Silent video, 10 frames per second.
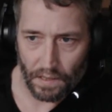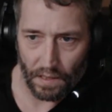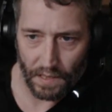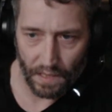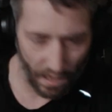
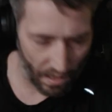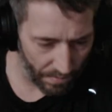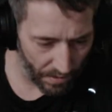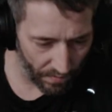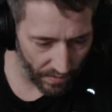let's
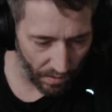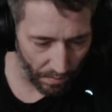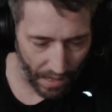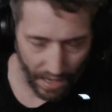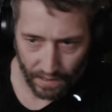use a redstone
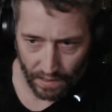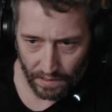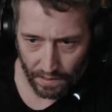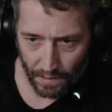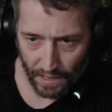block to
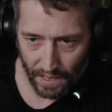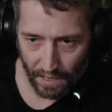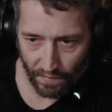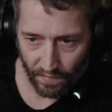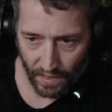simulate it. I
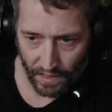don't feel like